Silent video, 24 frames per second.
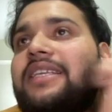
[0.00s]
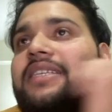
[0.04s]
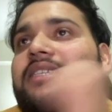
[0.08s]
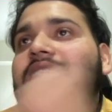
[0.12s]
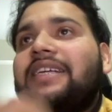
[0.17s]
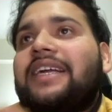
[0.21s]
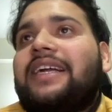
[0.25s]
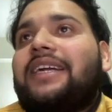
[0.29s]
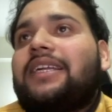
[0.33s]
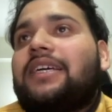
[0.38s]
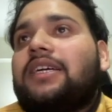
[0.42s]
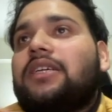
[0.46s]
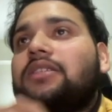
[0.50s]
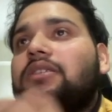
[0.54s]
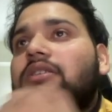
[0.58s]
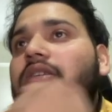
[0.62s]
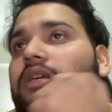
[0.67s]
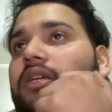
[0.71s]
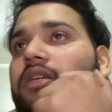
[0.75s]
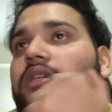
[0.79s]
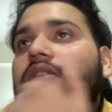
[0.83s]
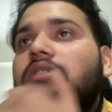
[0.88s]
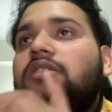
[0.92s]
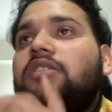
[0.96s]
status
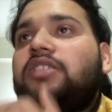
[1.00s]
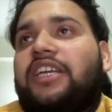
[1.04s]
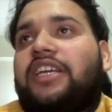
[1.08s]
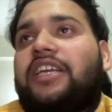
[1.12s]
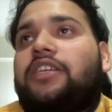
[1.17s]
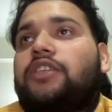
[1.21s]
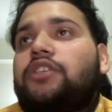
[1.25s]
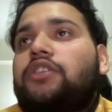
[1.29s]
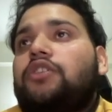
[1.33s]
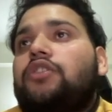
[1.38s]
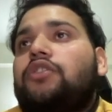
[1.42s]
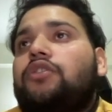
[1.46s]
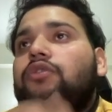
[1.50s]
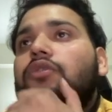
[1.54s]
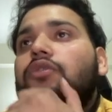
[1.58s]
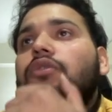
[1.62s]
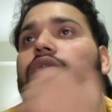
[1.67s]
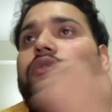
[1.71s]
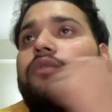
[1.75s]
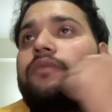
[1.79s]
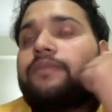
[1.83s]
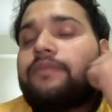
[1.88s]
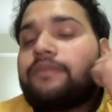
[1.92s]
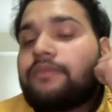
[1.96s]
is changed
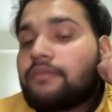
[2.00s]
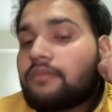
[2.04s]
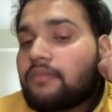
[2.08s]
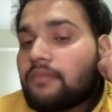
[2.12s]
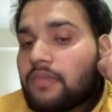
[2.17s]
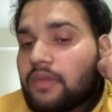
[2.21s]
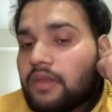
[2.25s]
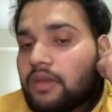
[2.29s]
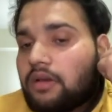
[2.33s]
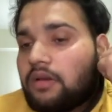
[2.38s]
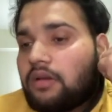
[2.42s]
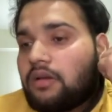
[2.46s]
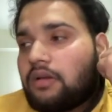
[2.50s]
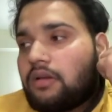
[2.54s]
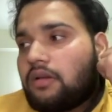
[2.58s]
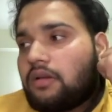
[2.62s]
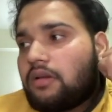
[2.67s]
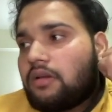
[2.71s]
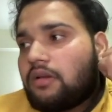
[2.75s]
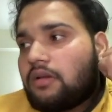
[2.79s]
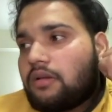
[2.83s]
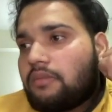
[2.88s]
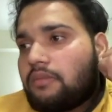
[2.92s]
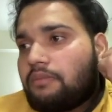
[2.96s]
to
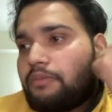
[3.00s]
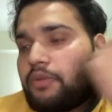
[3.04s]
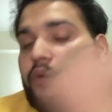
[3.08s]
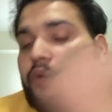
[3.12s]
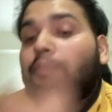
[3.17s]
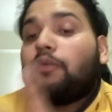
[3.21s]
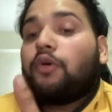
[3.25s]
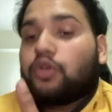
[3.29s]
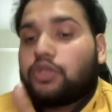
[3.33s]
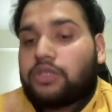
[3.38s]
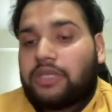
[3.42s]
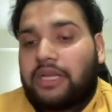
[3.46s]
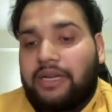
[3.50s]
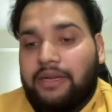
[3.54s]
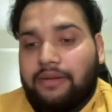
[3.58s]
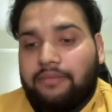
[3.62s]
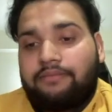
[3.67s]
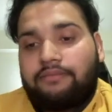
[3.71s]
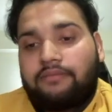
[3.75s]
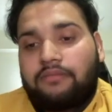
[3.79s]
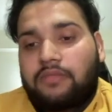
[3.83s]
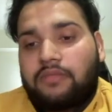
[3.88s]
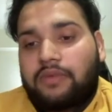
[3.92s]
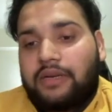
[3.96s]
proposal.
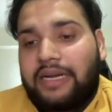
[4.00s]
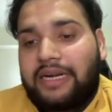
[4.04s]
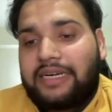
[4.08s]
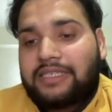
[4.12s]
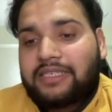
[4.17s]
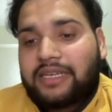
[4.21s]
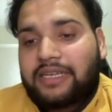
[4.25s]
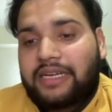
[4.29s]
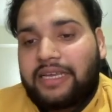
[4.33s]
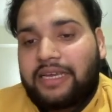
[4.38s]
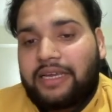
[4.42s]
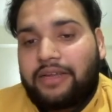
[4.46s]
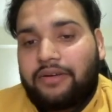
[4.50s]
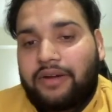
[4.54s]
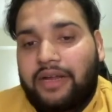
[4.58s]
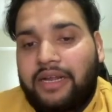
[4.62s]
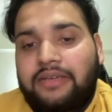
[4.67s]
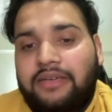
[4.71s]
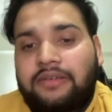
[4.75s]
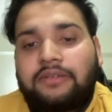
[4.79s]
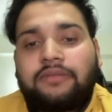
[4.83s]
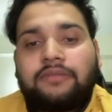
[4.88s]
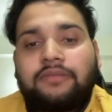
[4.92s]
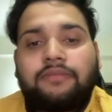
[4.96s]
Let's click
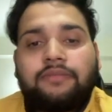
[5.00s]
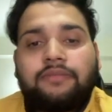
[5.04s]
run.